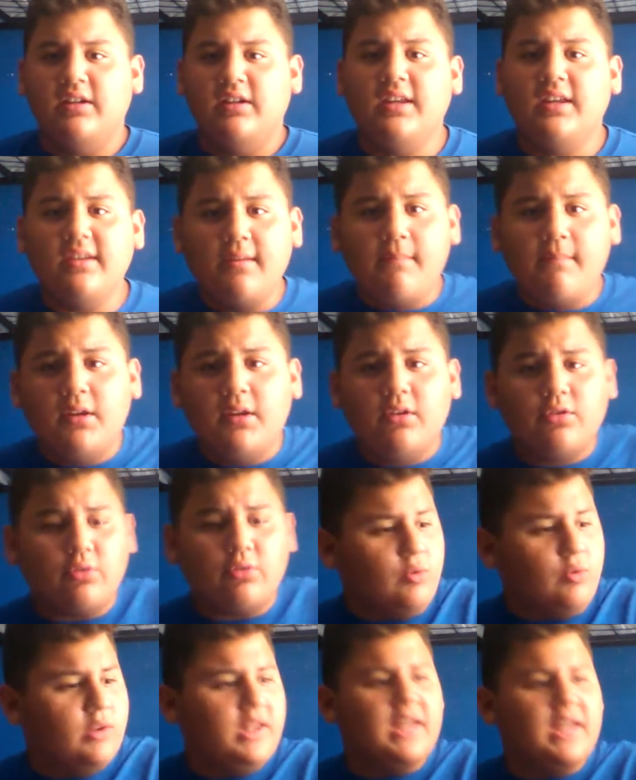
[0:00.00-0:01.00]
He's a middle
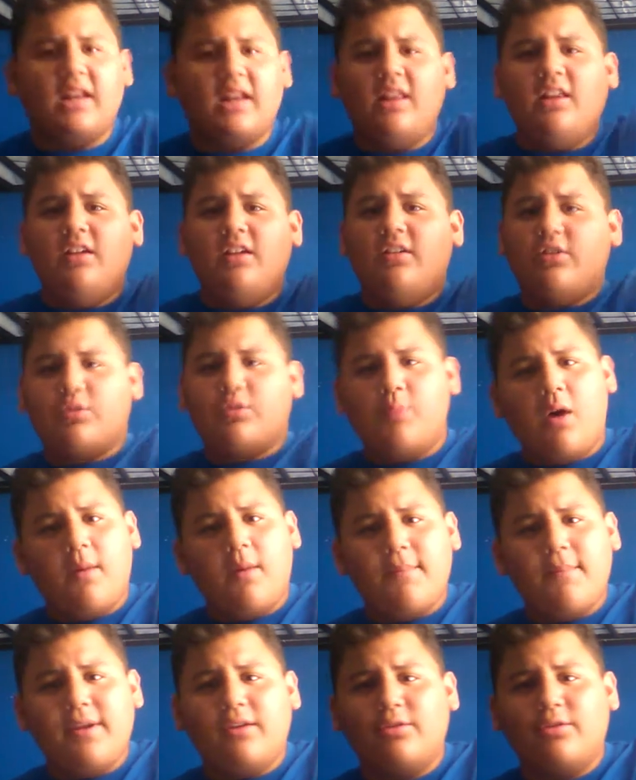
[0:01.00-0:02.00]
school, like a little
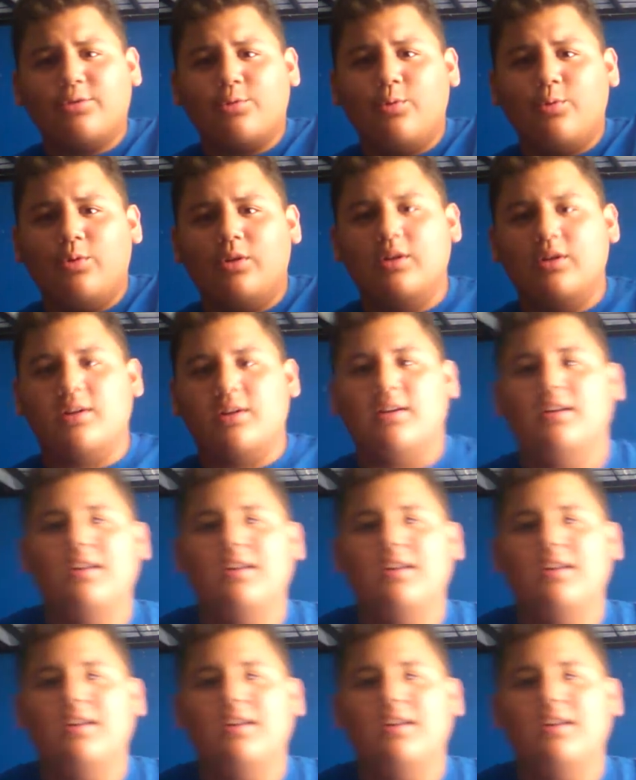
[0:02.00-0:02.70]
small middle schooler.